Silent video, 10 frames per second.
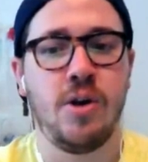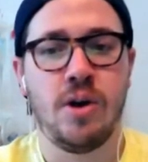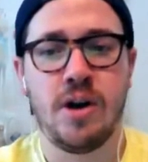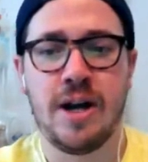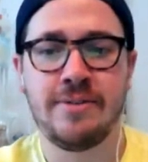
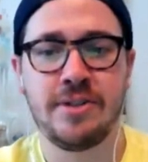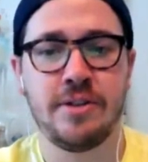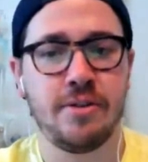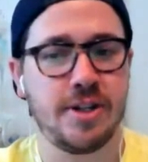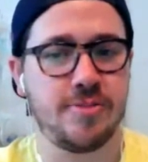obviously
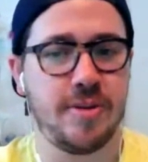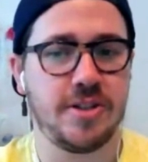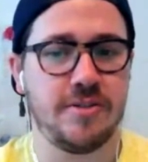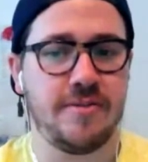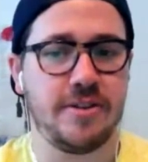they're yeah.
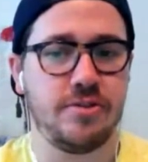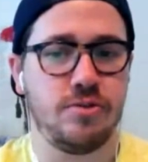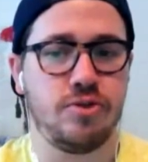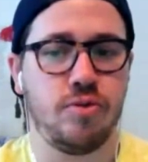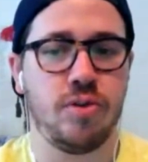expensive as
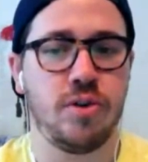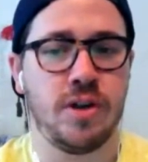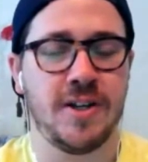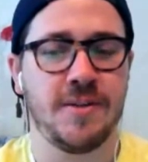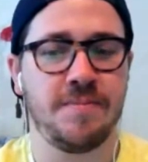usual.
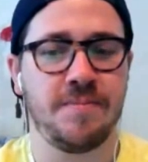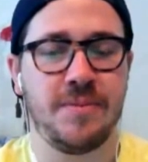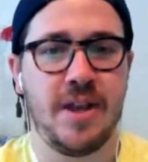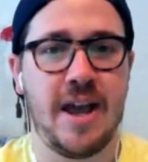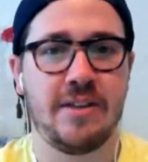Um,
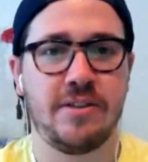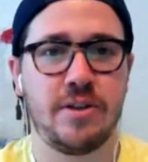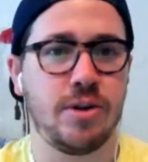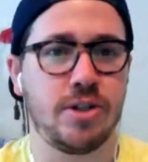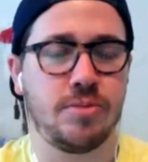Hanley
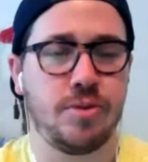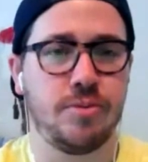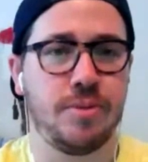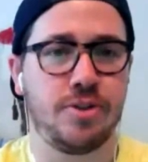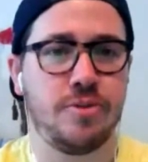
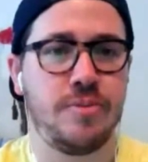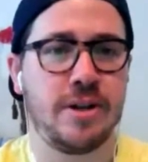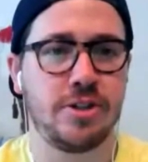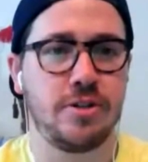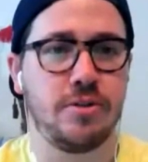questionable, but should be
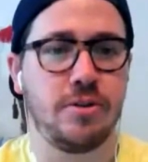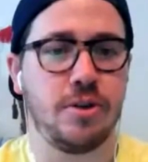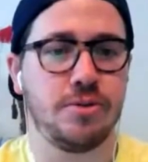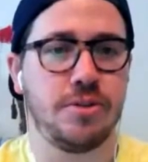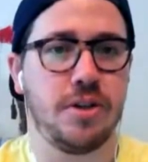actually good to
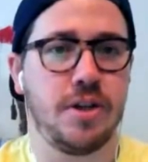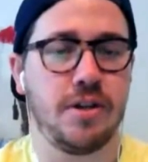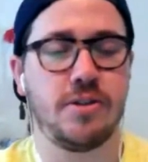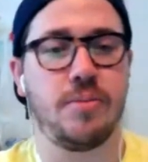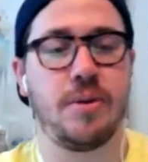go today,
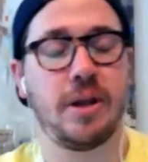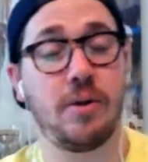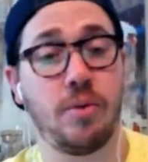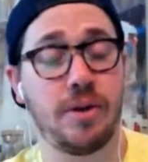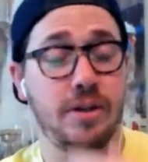depending
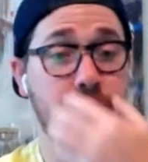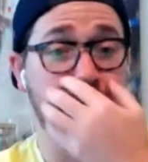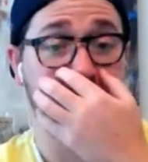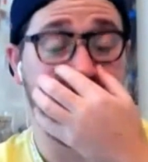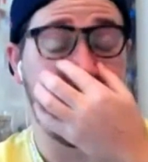on what
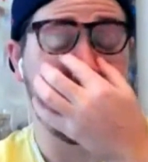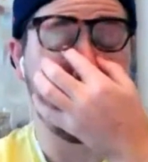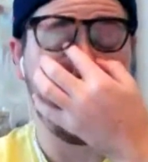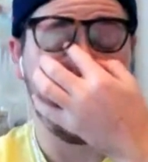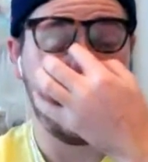his status
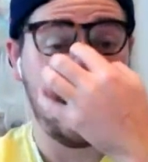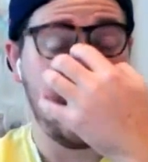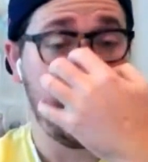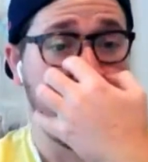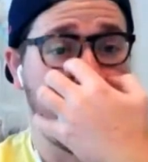is.
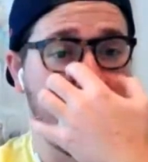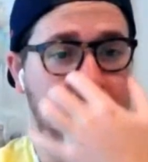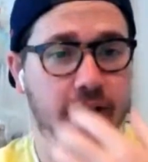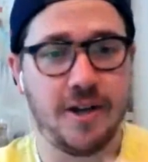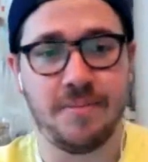
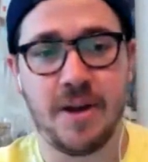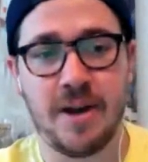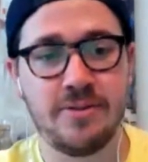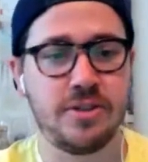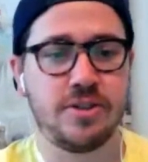Um,
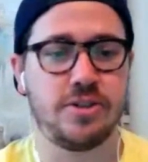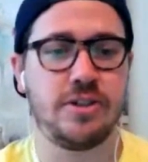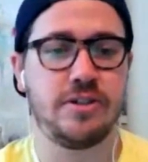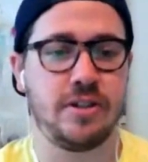obviously, Chacin's a,